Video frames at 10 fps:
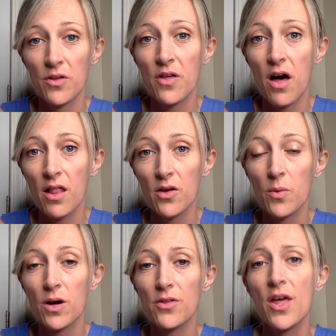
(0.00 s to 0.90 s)
the hollow
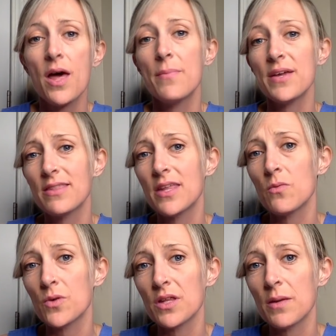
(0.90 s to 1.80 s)
earth, but yet they
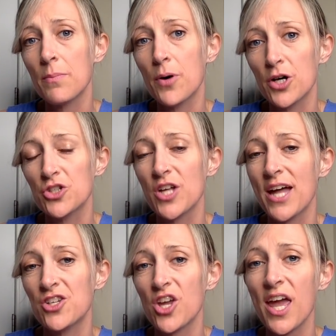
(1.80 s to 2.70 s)
really pushed
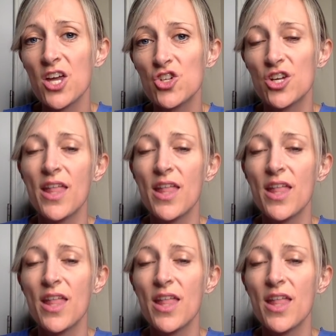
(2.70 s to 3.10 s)
education.